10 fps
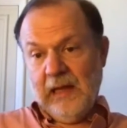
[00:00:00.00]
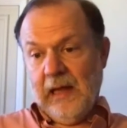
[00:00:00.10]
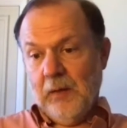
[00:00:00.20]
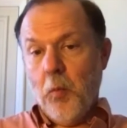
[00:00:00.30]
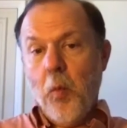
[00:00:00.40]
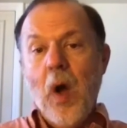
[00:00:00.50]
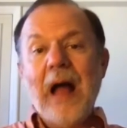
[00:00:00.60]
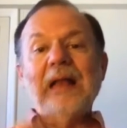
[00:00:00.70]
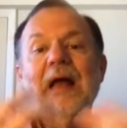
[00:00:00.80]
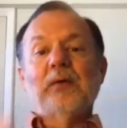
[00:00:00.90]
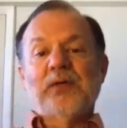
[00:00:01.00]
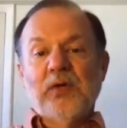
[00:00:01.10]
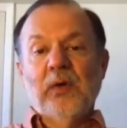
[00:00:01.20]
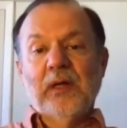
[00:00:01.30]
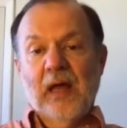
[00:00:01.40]
while I was
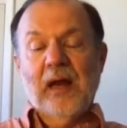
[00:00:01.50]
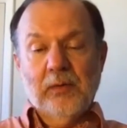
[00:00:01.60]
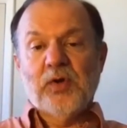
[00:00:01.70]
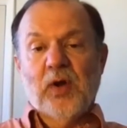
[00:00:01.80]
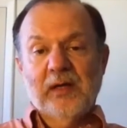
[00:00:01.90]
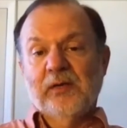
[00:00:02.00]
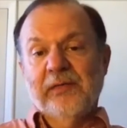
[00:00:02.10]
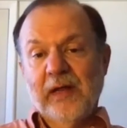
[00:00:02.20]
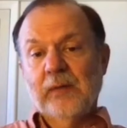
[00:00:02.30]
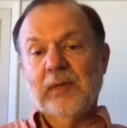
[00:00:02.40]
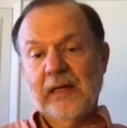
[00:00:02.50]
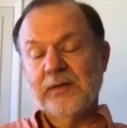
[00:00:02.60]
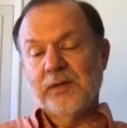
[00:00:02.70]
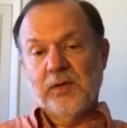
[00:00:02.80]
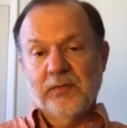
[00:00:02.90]
doing that, I would try to develop a
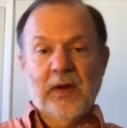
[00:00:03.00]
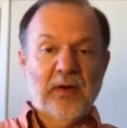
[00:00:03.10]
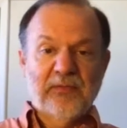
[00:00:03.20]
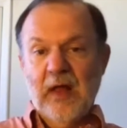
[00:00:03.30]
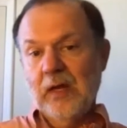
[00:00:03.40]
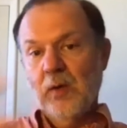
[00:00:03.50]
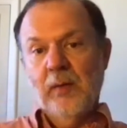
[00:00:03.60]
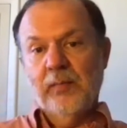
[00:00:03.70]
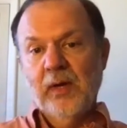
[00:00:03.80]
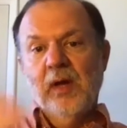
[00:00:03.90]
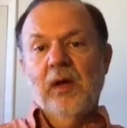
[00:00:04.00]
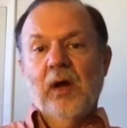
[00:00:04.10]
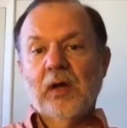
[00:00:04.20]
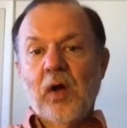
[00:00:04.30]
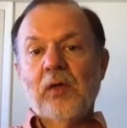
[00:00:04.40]
laser career, follow up
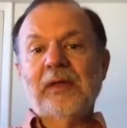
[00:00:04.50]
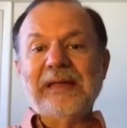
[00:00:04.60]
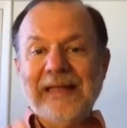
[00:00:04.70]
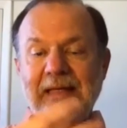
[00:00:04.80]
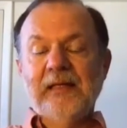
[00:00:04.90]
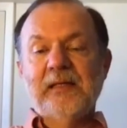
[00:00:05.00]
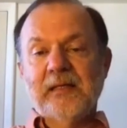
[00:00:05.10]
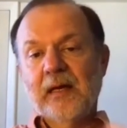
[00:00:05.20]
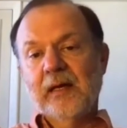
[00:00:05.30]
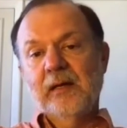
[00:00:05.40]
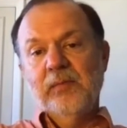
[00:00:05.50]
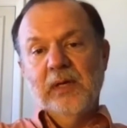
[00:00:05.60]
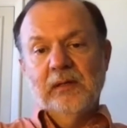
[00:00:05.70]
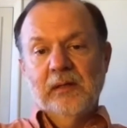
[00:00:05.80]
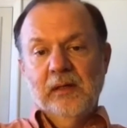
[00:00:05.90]
on all the leads that had
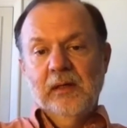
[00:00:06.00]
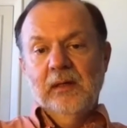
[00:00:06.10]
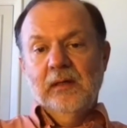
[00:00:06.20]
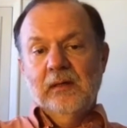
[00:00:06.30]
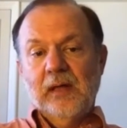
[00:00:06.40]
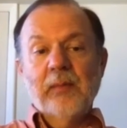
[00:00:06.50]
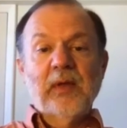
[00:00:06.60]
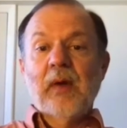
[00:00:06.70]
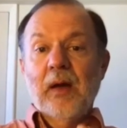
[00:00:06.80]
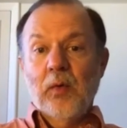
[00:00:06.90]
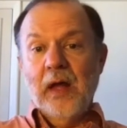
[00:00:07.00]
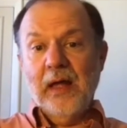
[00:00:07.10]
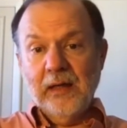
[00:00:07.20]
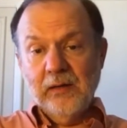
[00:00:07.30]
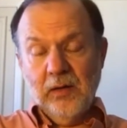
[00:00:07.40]
been coming my
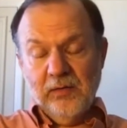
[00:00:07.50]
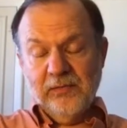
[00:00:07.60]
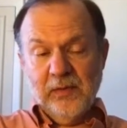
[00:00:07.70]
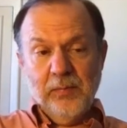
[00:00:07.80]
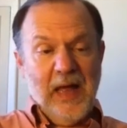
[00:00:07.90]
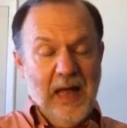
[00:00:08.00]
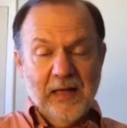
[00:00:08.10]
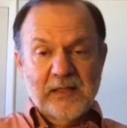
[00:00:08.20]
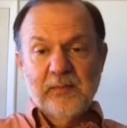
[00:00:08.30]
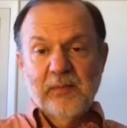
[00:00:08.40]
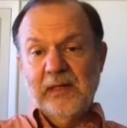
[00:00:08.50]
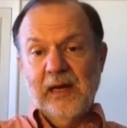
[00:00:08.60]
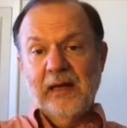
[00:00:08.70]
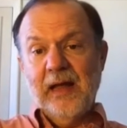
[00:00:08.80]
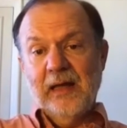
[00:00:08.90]
way over the past, but that
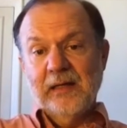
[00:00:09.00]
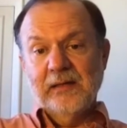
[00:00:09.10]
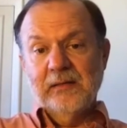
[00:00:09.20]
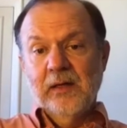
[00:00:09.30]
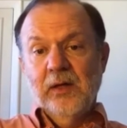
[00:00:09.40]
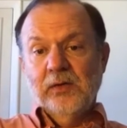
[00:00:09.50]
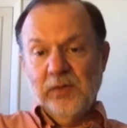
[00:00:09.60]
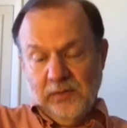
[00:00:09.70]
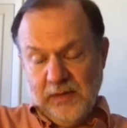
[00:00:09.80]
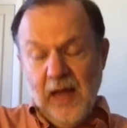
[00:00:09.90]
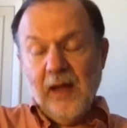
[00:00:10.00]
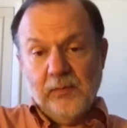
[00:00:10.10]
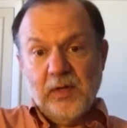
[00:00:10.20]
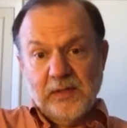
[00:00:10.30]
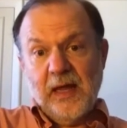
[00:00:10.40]
I'd had to turn down
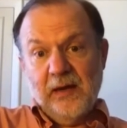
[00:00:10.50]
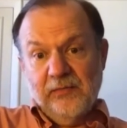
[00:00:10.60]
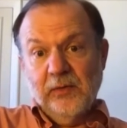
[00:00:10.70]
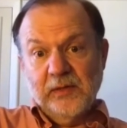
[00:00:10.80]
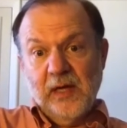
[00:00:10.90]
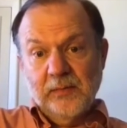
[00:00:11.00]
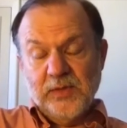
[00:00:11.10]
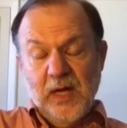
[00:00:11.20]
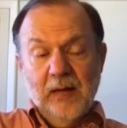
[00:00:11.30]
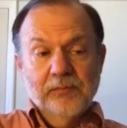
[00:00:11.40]
because I had a full-time job.